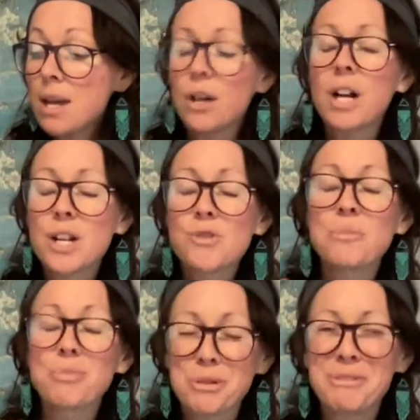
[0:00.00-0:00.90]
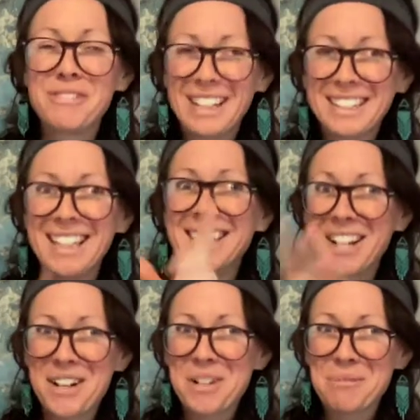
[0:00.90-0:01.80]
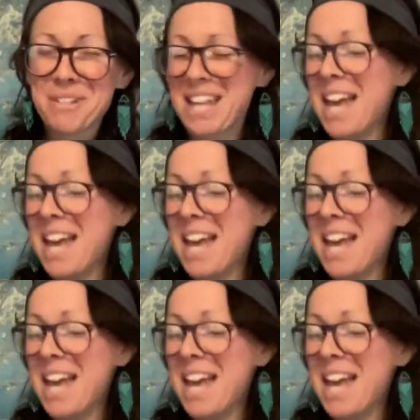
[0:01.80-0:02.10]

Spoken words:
Or 100 proof vodka, not 100%.